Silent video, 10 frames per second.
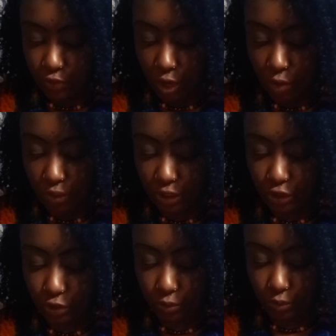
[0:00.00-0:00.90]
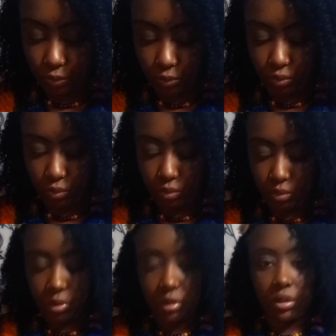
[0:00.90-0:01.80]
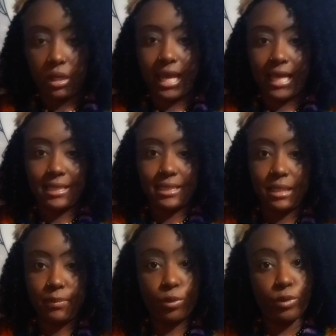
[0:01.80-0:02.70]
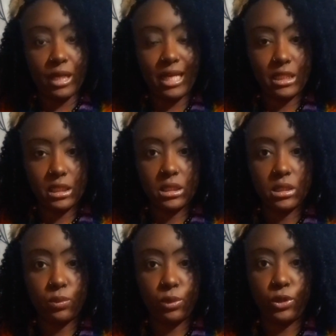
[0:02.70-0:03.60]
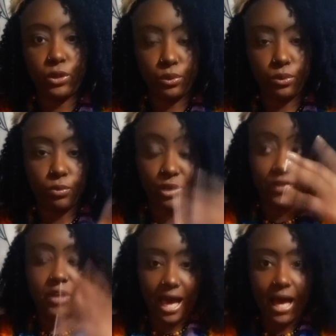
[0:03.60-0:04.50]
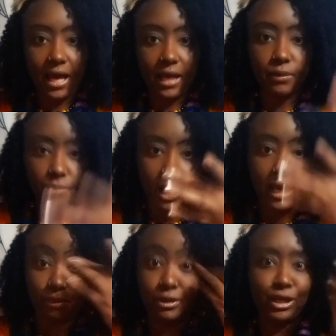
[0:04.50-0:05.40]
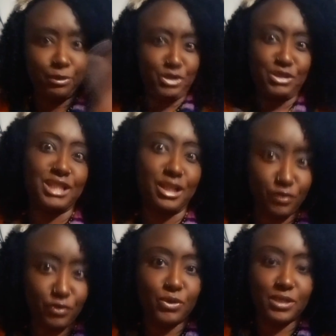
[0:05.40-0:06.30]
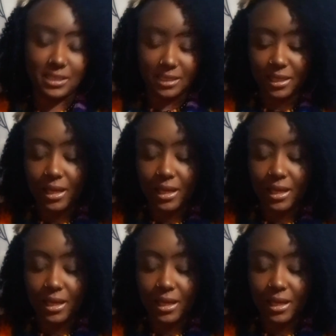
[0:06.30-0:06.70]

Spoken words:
only through a deeper relationship with God, right? When you're with yourself, of course,